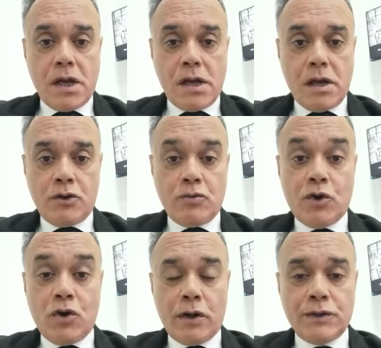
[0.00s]

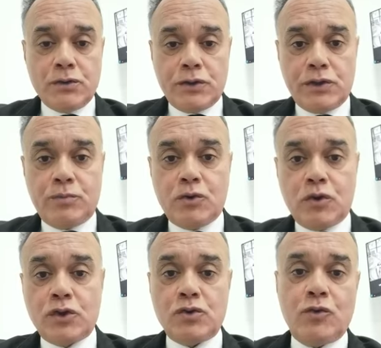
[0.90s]
Pneumococcus or
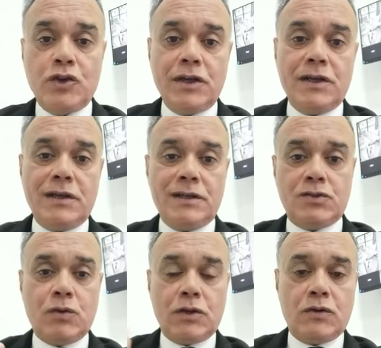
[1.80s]
Streptococcus pneumonia
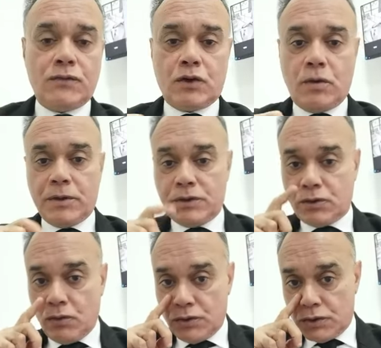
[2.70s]
is one of the
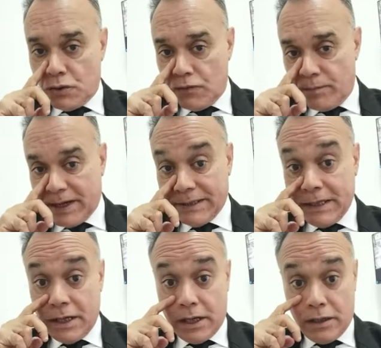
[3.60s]
commonest causes of
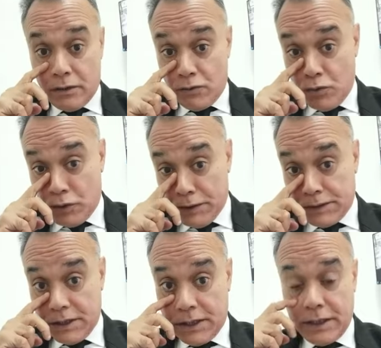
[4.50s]
bacterial
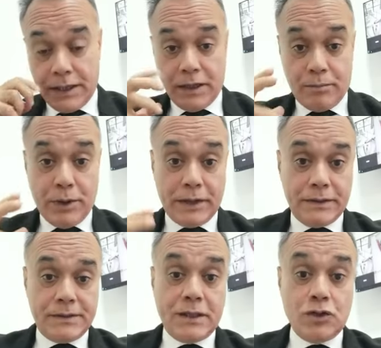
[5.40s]
pneumonias in clinical
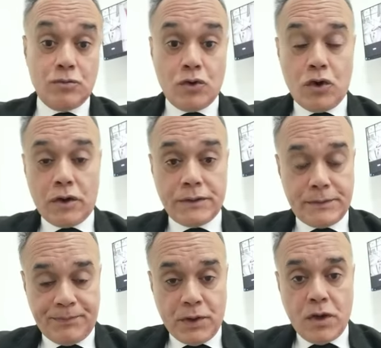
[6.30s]
practice, the
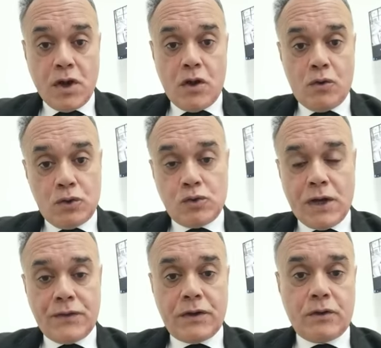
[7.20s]
pneumococcus. Also,
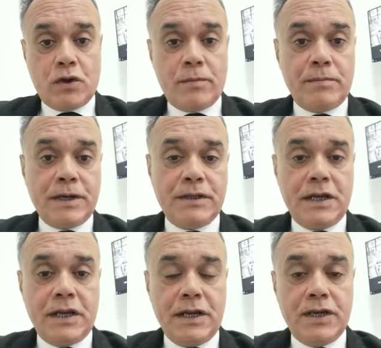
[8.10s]
other common
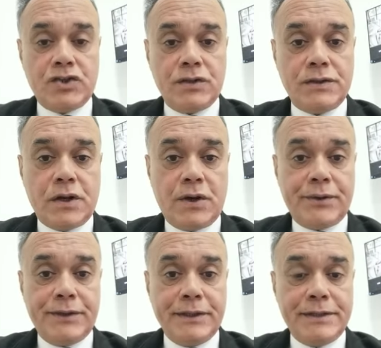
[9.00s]
bacterial agents
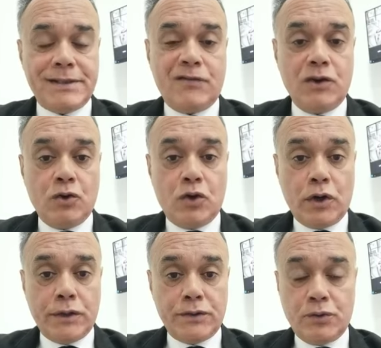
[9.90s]
are the
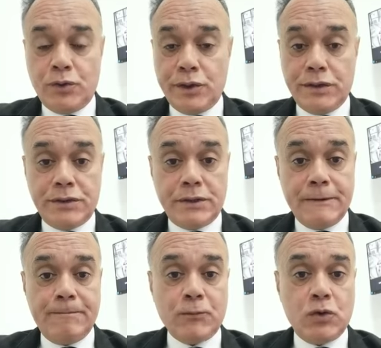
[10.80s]
Staphylococcus aureus,
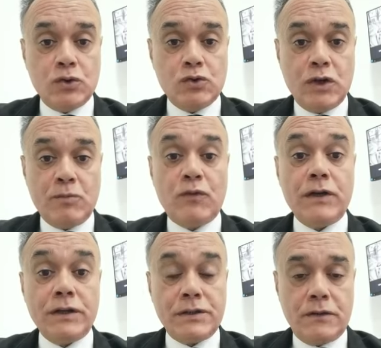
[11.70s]
also
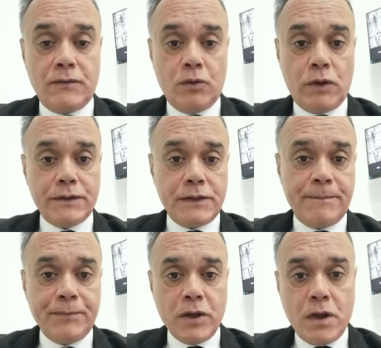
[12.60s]
Haemophilus
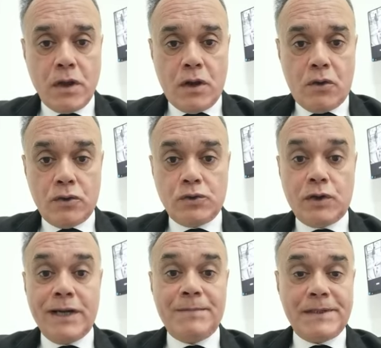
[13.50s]
influenzae, also
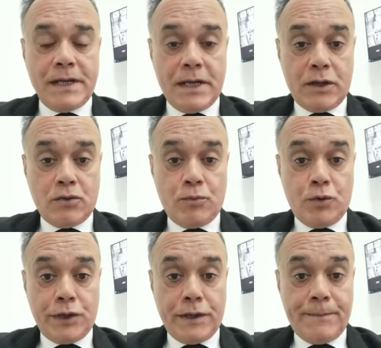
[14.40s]
Klebsiella
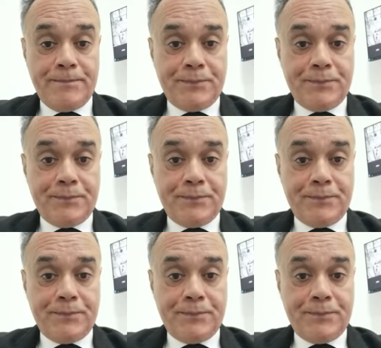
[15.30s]
pneumonia,